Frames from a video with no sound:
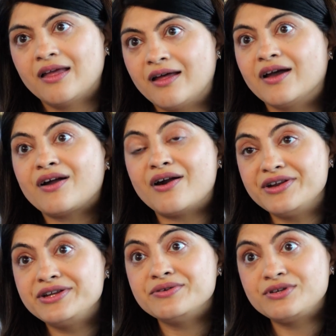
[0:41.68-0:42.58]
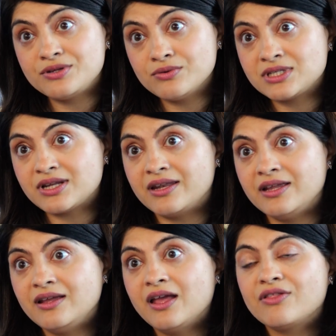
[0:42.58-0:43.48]
CARTITUDE-2
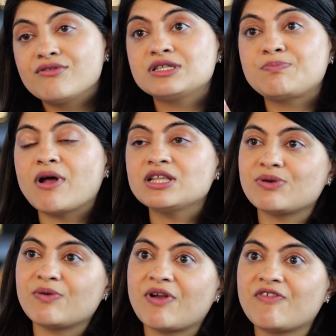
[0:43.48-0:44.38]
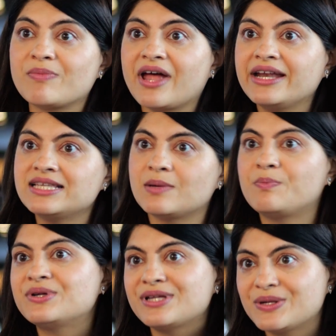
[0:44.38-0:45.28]
study, the response rate went from
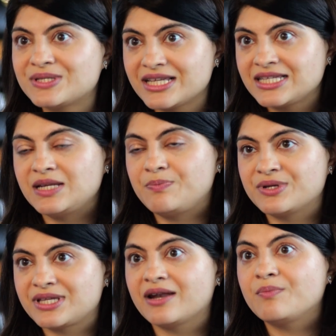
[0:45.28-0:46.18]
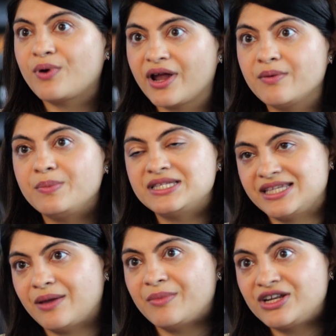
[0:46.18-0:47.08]
90-some% to 60% in prior
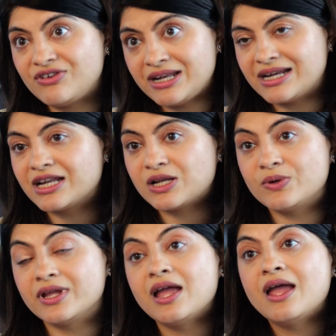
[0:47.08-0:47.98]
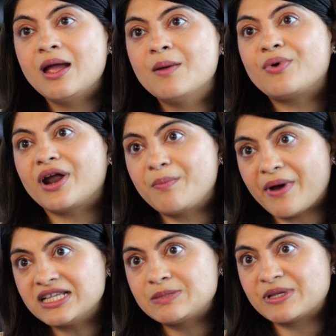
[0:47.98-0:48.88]
BCMA treated, including prior
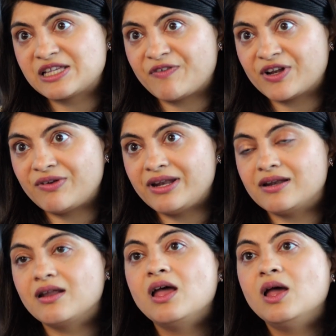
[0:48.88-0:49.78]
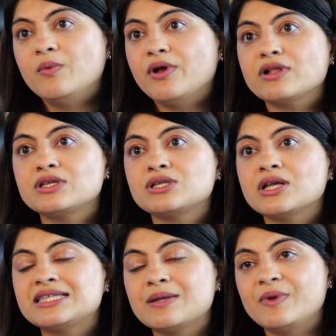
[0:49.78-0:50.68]
bispecific treated. We also
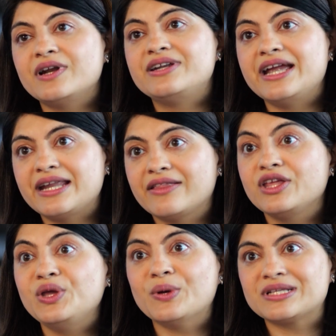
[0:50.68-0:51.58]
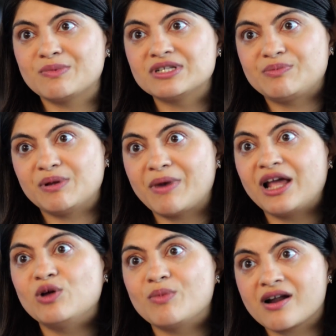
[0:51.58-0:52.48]
saw similar data in the US Multiple
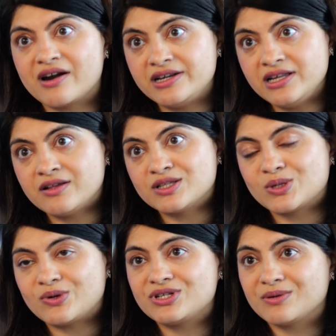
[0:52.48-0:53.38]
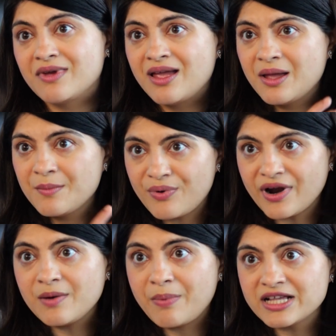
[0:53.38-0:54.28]
Myeloma CAR T Consortium.
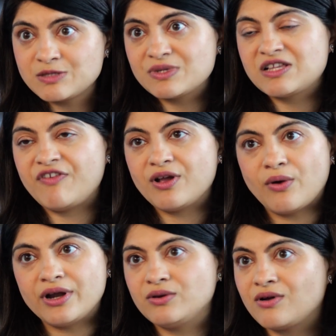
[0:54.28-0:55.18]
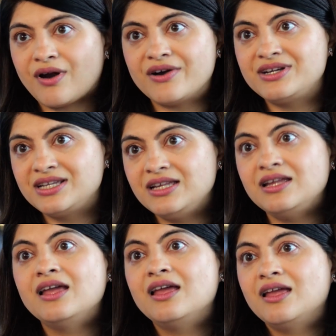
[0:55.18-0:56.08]
Prior bispecific going to CAR T,